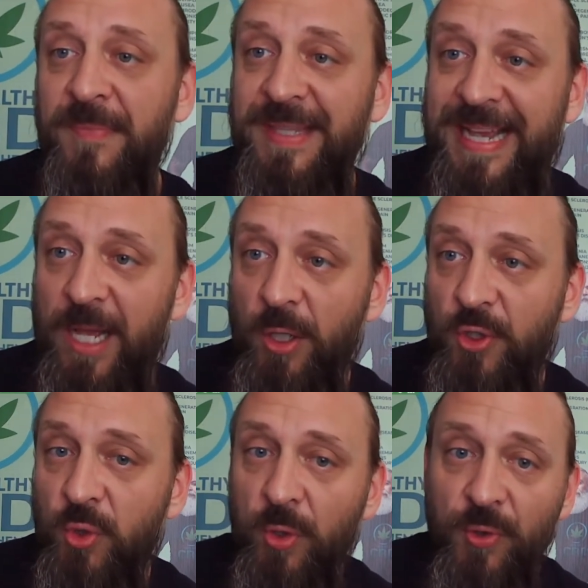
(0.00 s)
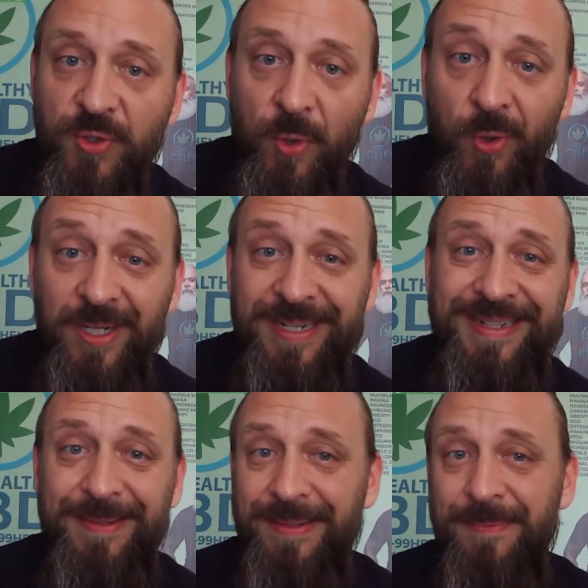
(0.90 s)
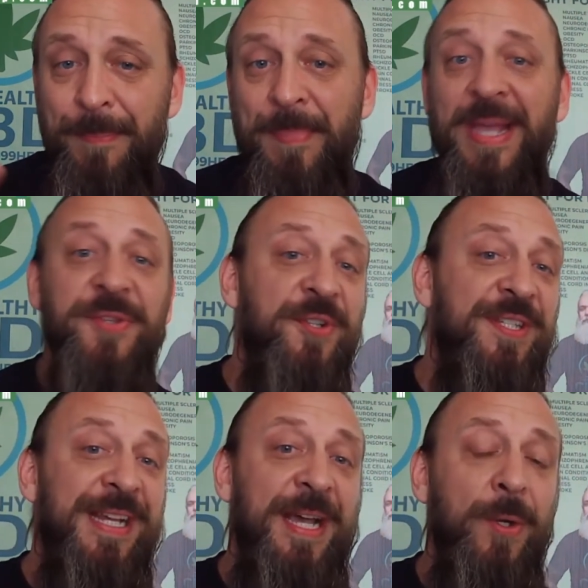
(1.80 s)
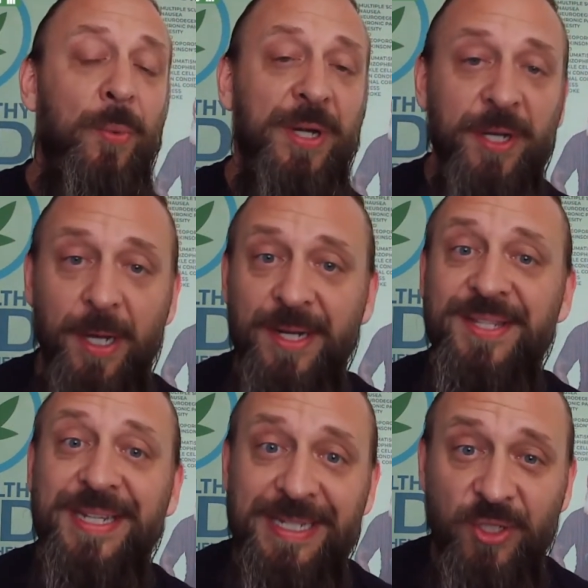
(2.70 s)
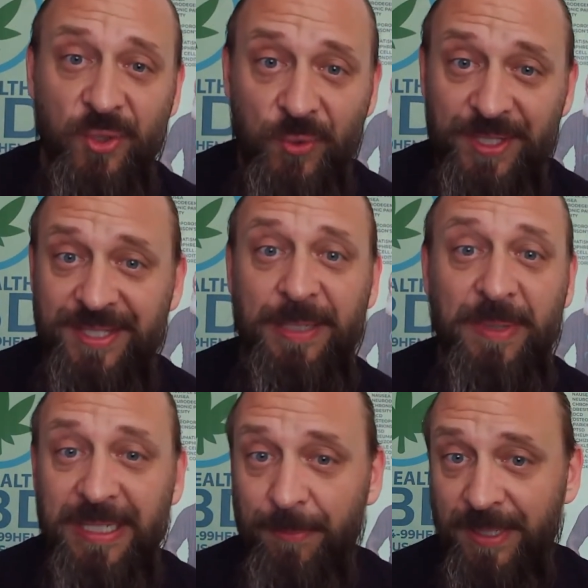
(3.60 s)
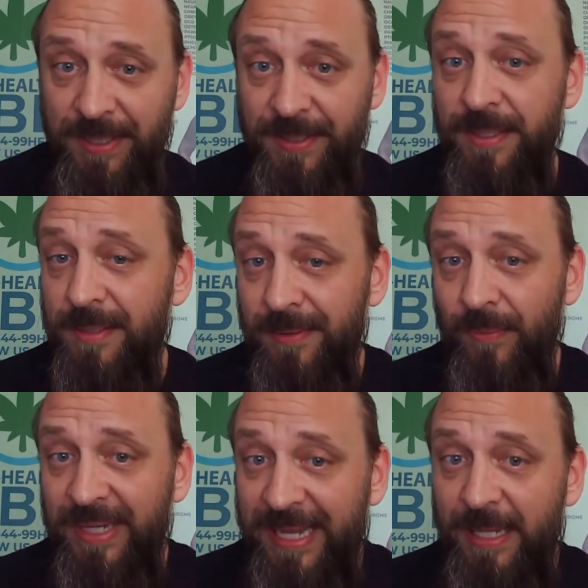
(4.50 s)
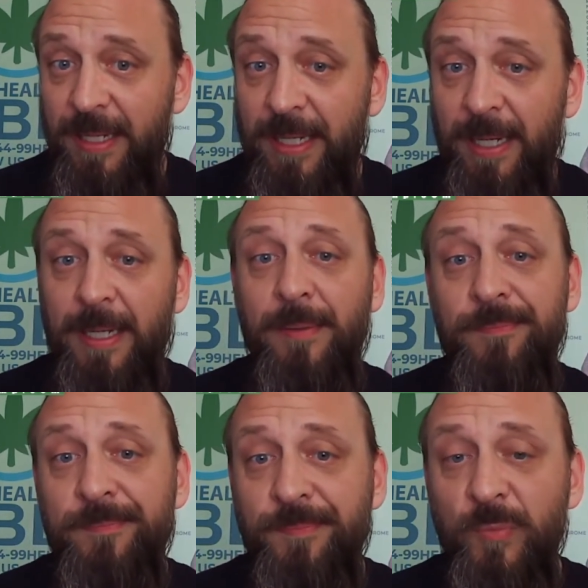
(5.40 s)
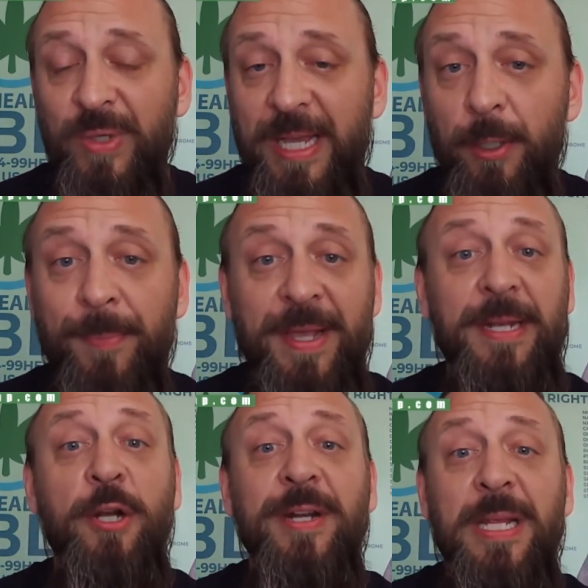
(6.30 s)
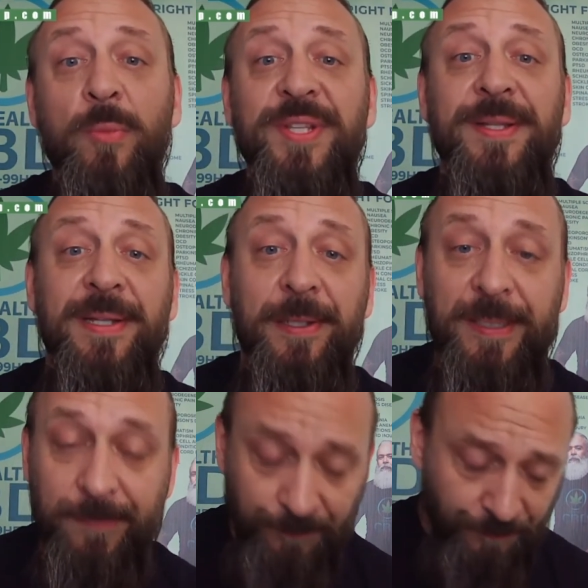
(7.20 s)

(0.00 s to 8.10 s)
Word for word: Now, true story, pets was kind of what got us into the C B D business. We had a uh, we had our pet. Her name was Lily.